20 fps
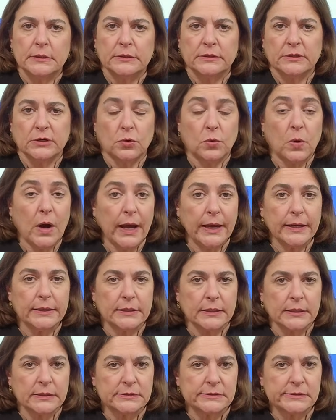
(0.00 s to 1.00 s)
the
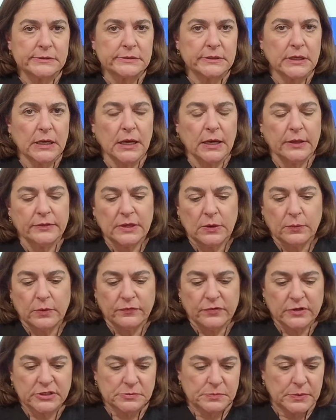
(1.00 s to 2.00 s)
quietest that
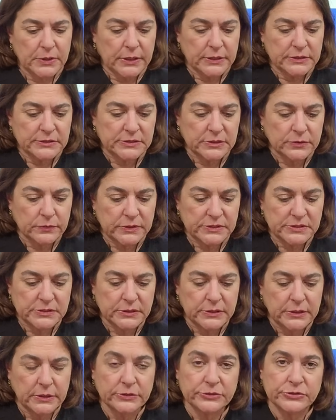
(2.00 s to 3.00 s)
we've experienced in
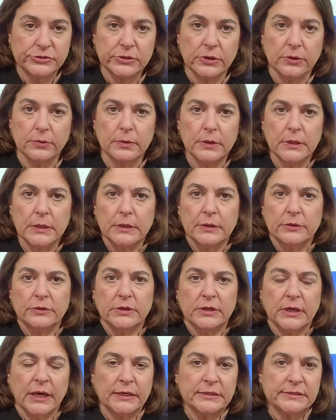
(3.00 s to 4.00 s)
recent years. So the
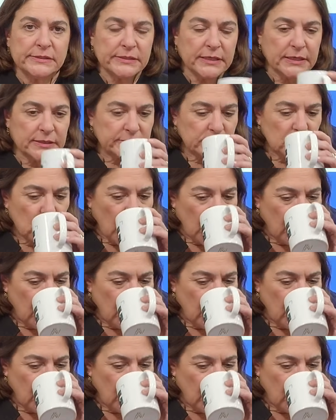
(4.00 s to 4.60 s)
United States